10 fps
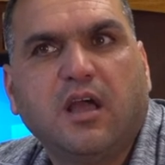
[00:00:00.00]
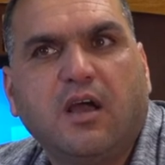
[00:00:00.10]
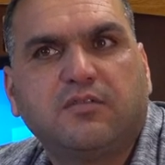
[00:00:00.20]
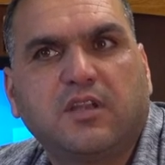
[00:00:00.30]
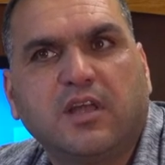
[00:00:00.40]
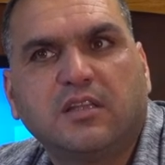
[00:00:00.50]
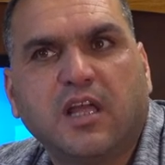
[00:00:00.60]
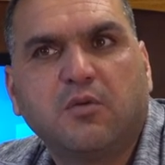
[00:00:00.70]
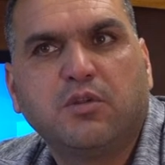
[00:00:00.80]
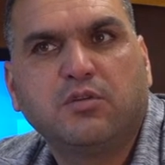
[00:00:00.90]
After that,
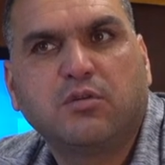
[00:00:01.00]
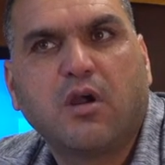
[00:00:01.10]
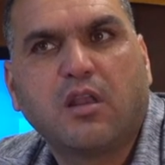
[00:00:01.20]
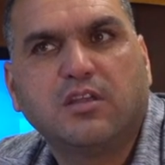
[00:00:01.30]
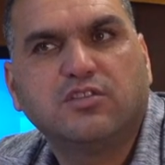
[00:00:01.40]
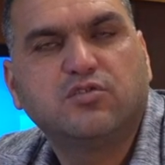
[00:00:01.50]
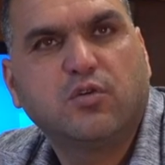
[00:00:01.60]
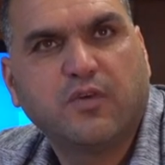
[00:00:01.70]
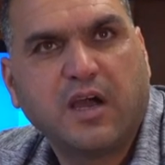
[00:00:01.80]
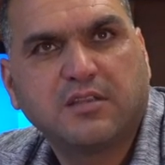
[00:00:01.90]
I went to College
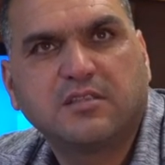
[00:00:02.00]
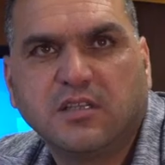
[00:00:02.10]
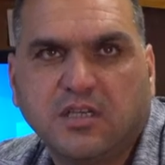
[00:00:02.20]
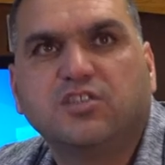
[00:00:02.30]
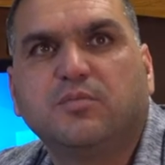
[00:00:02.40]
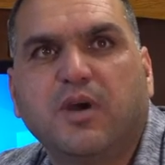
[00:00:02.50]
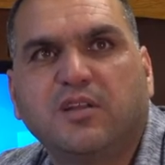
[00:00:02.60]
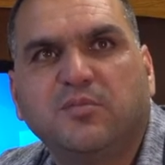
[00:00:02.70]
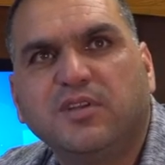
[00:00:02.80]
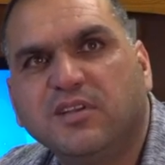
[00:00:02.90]
of Arts, English
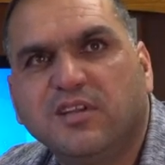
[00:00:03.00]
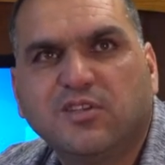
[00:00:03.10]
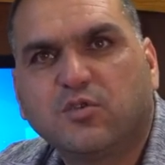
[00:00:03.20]
department. Mm-hmm.